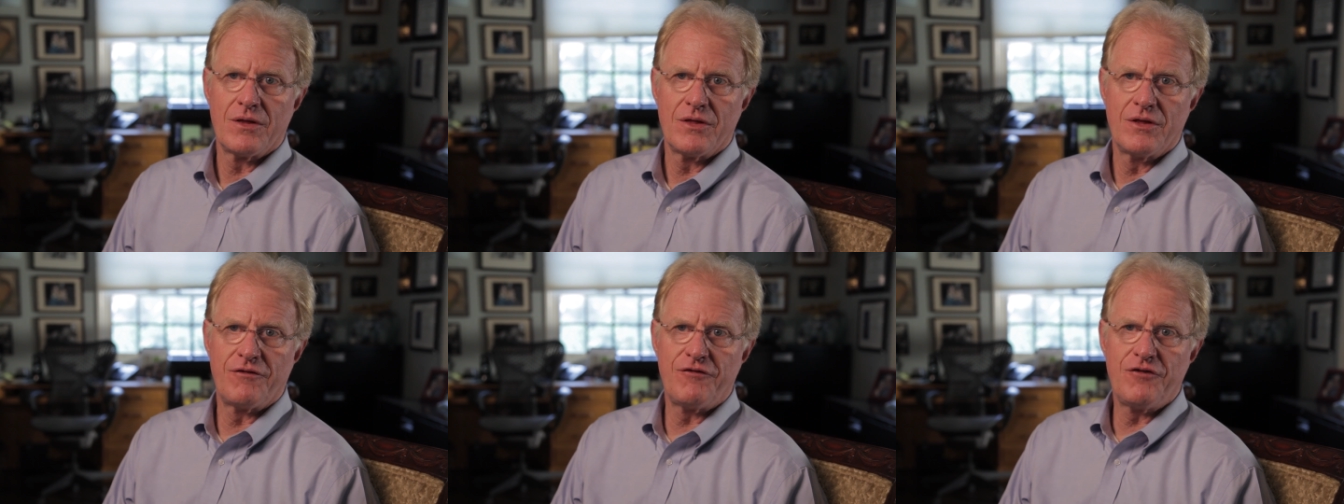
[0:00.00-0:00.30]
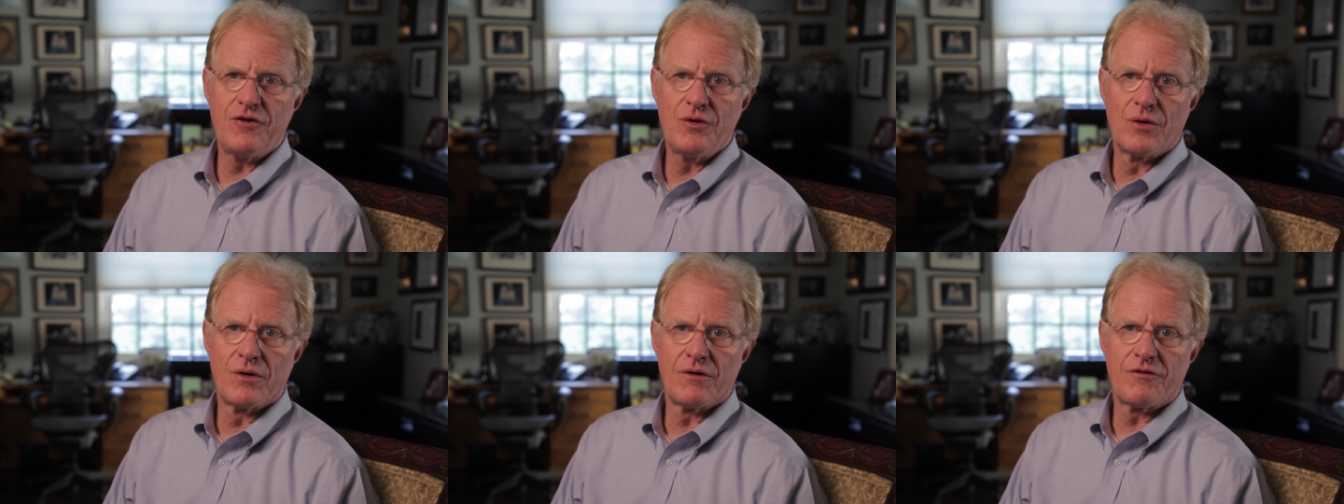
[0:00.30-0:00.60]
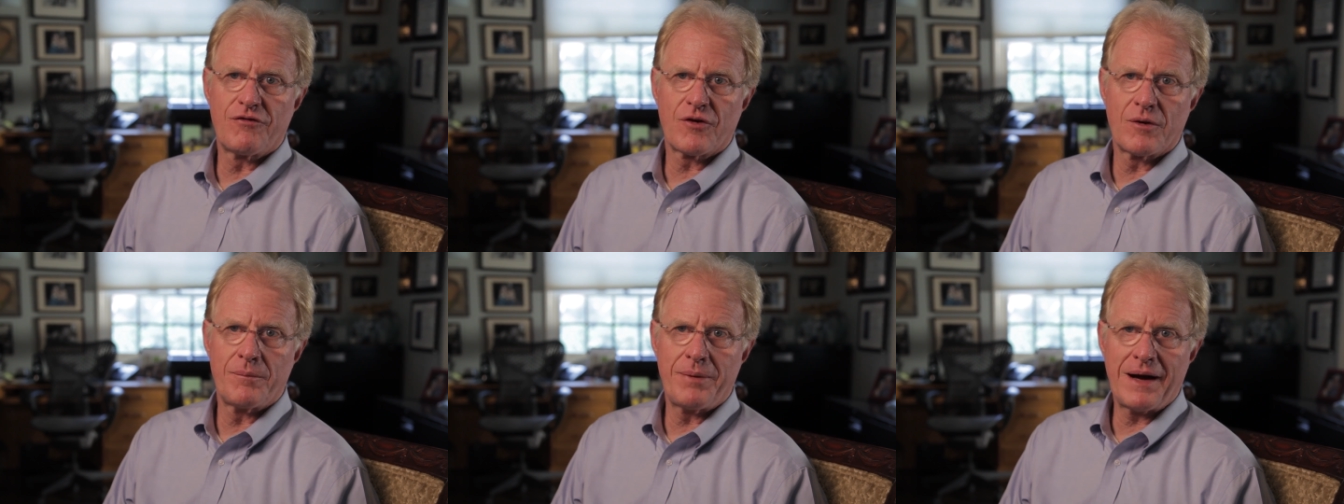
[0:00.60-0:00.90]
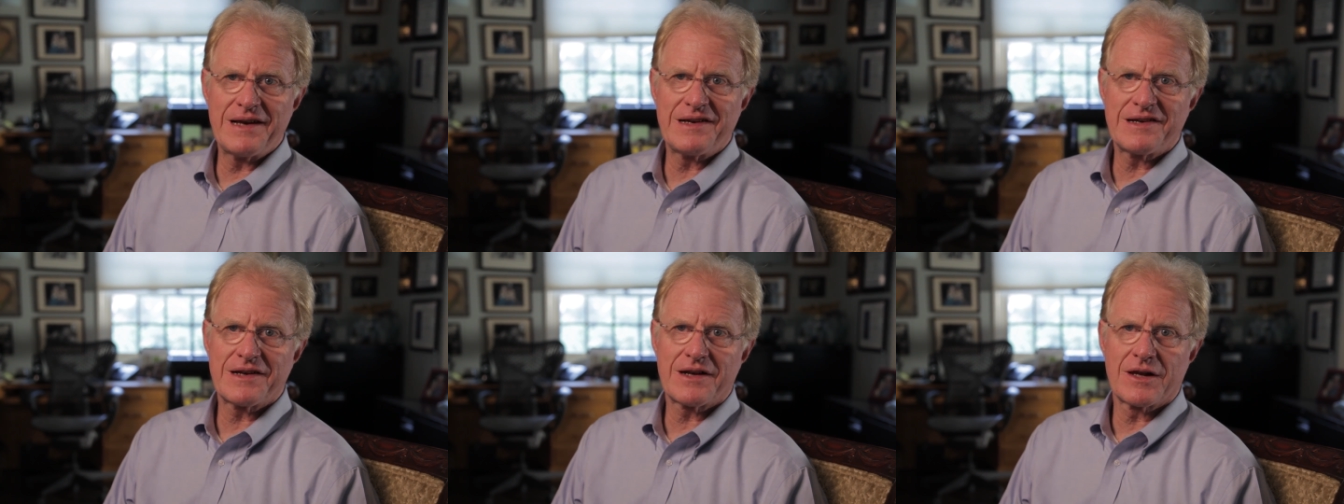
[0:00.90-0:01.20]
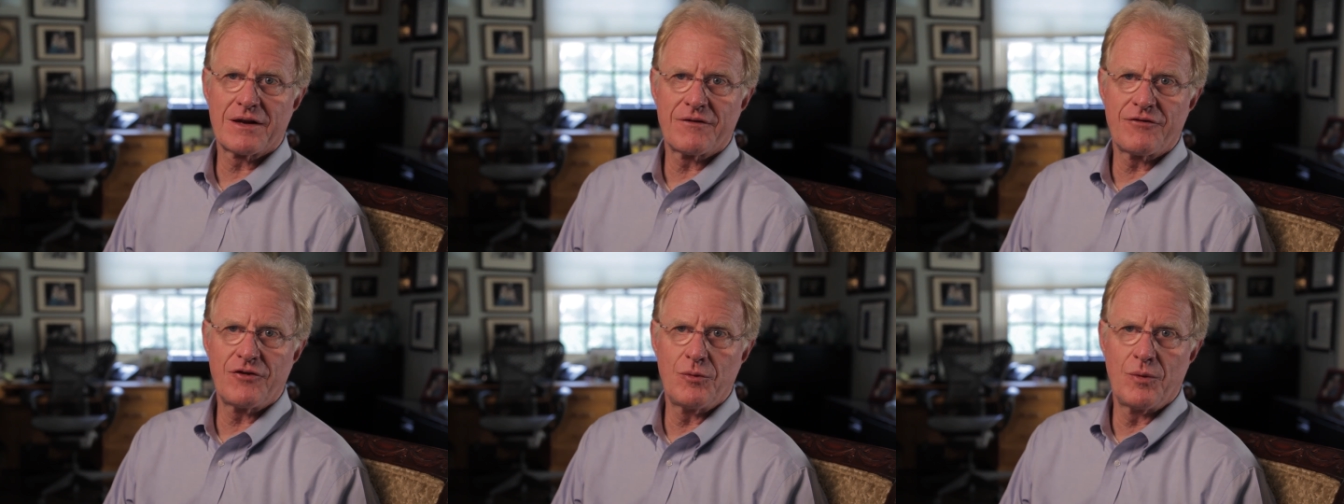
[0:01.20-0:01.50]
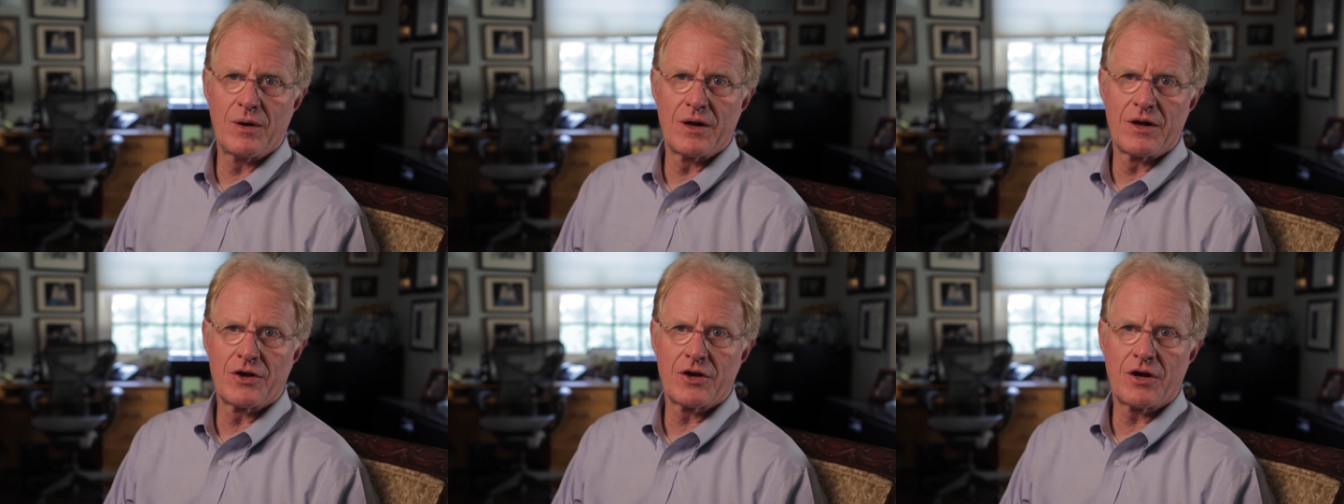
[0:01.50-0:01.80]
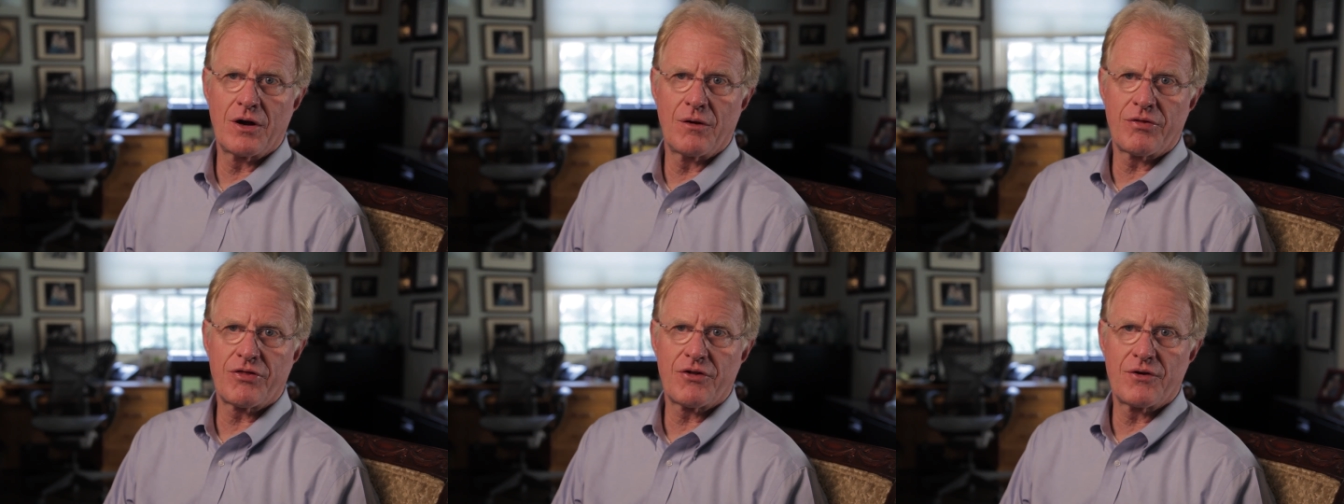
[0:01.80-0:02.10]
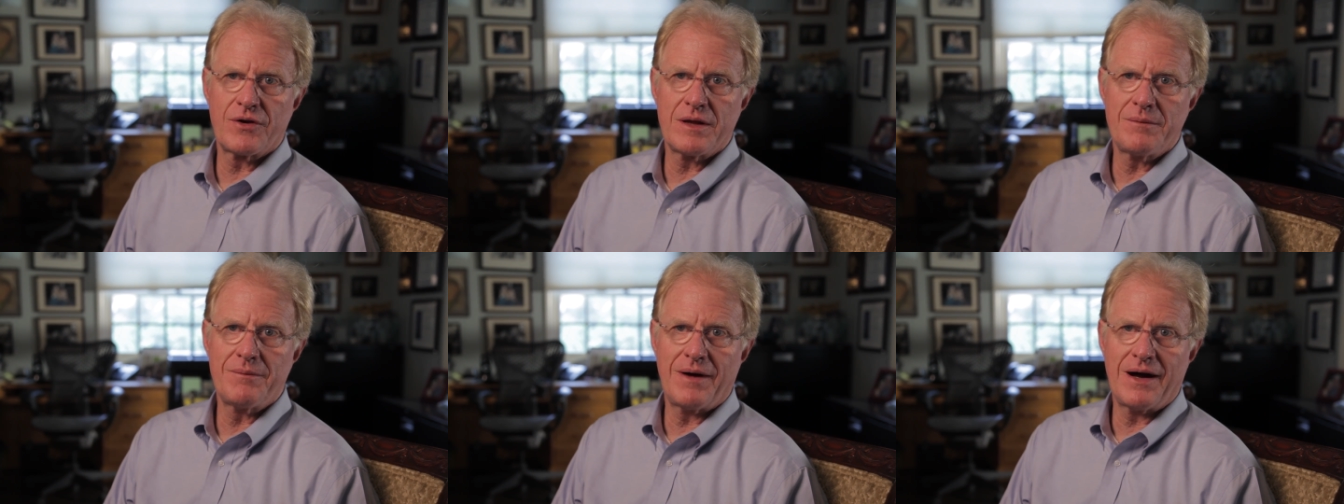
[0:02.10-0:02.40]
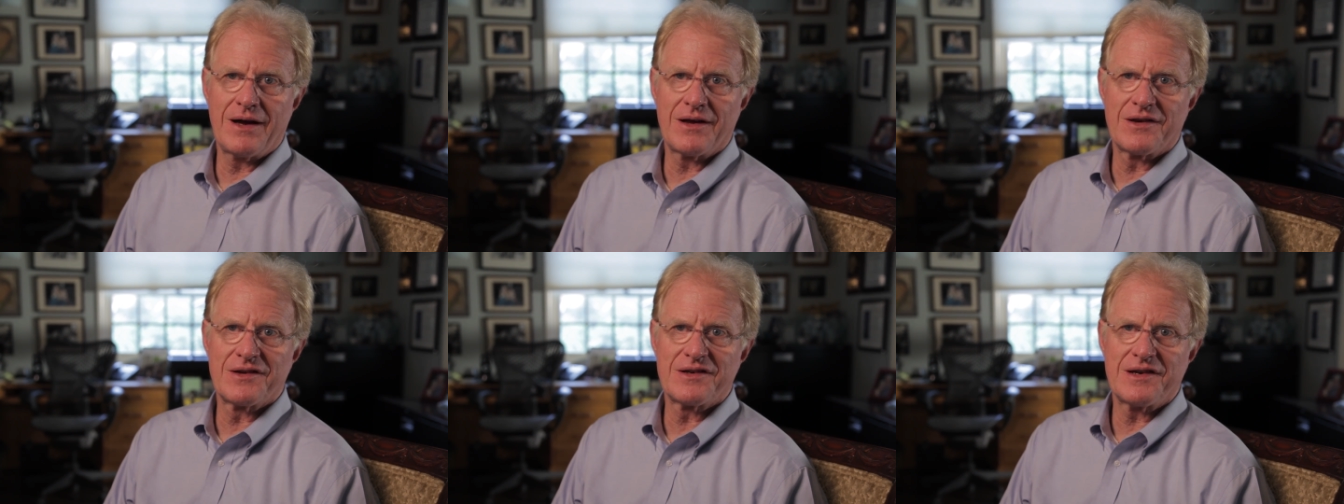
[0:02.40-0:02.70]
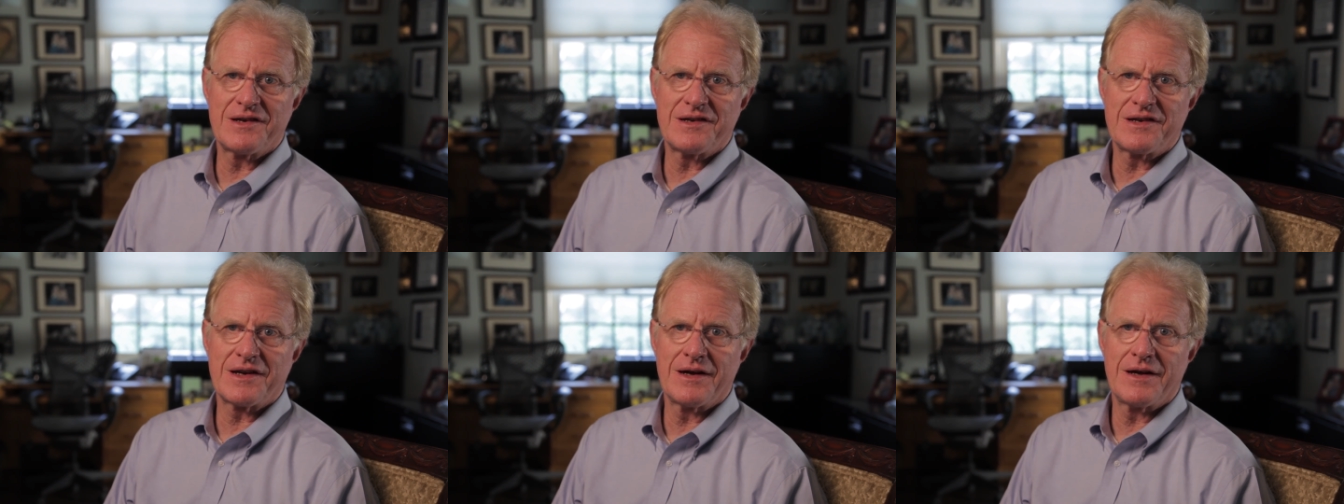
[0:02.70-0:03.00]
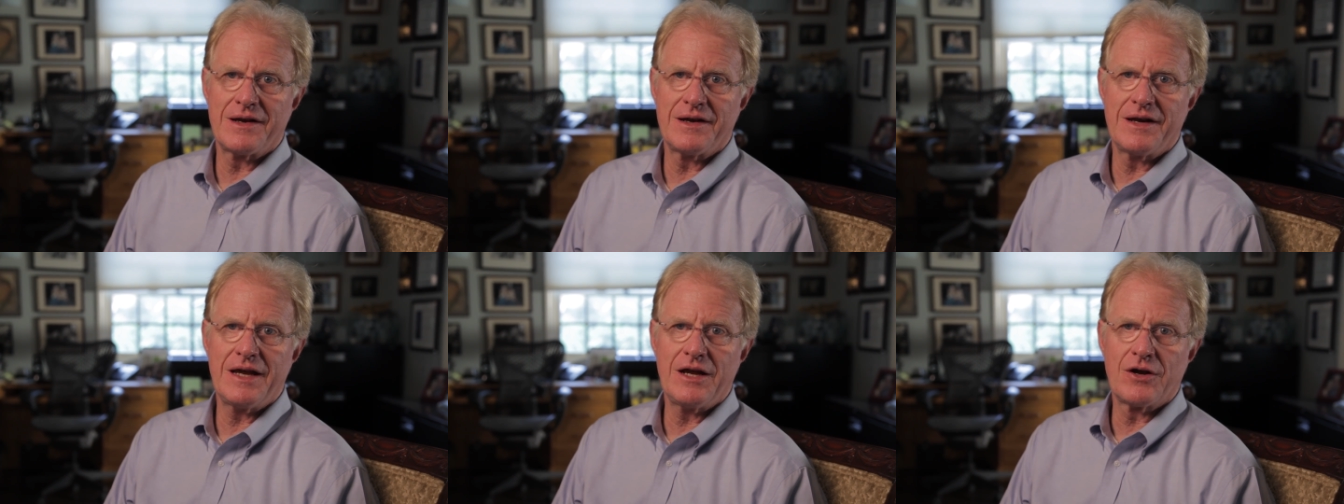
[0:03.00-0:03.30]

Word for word: the fuel for a bicycle, if you will, to go 30 miles is an